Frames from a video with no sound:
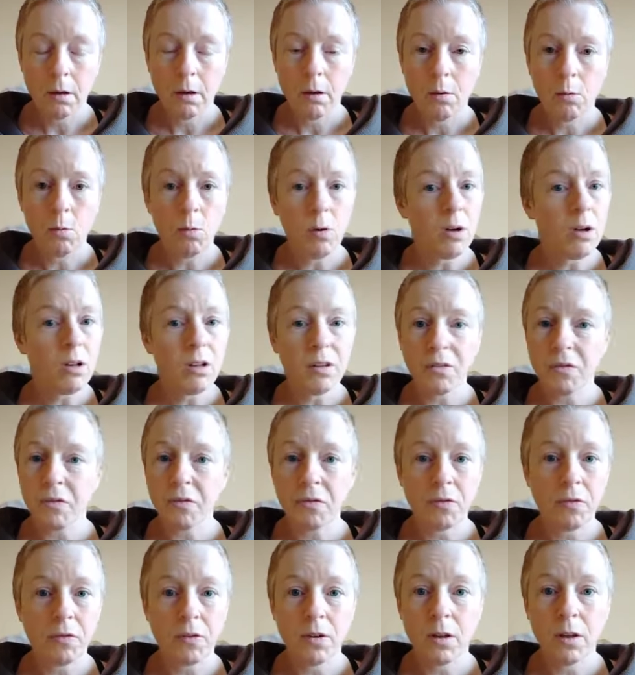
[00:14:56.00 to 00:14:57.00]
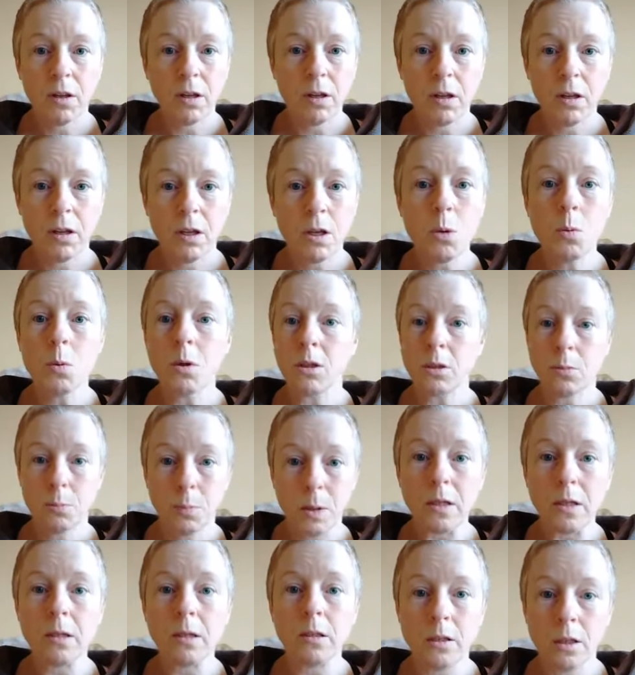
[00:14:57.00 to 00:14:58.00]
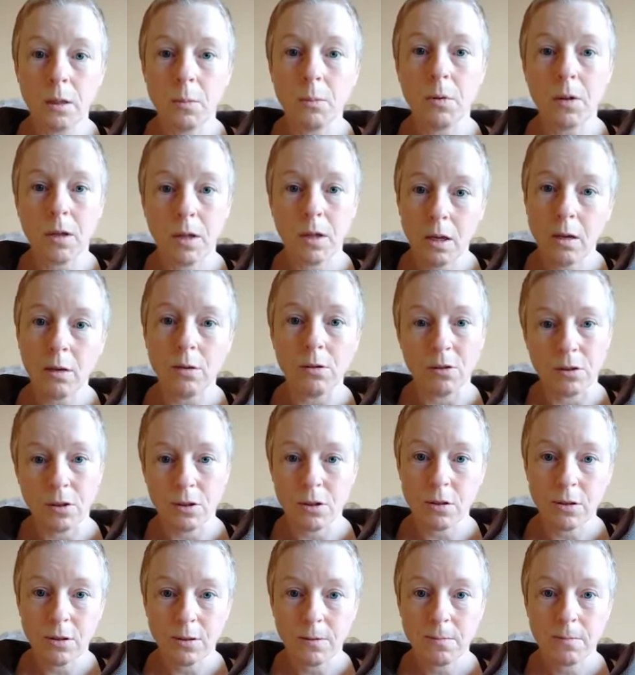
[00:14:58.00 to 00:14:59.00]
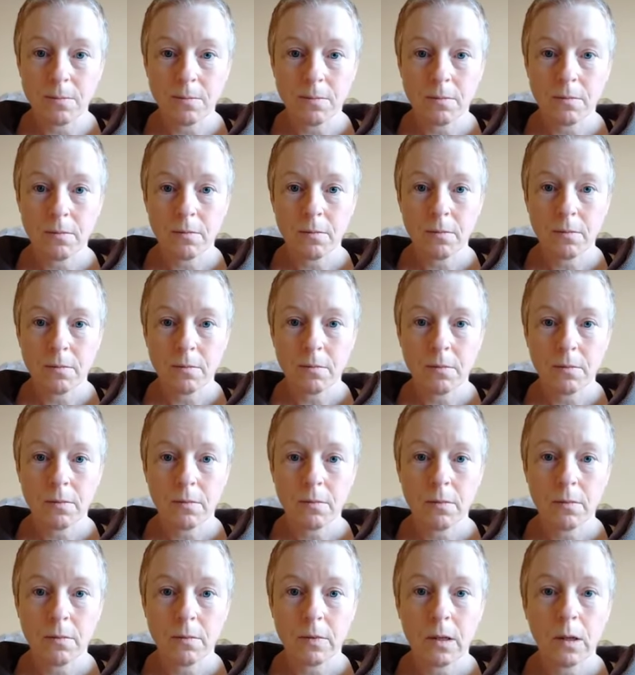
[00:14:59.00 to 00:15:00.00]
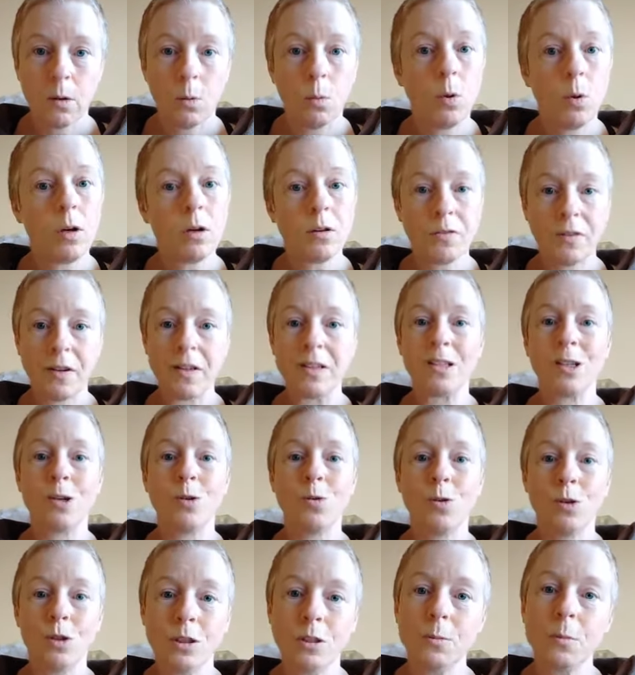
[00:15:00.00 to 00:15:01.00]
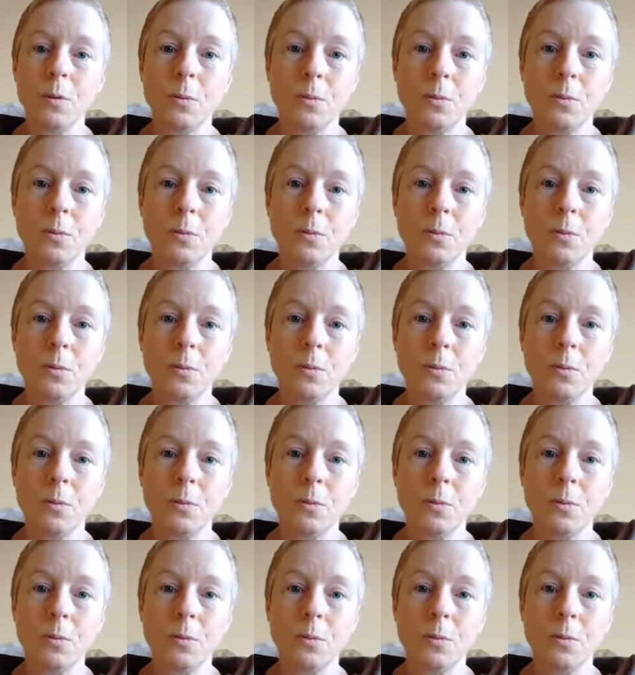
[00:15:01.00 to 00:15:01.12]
What if you expected something else? What if, as a quantum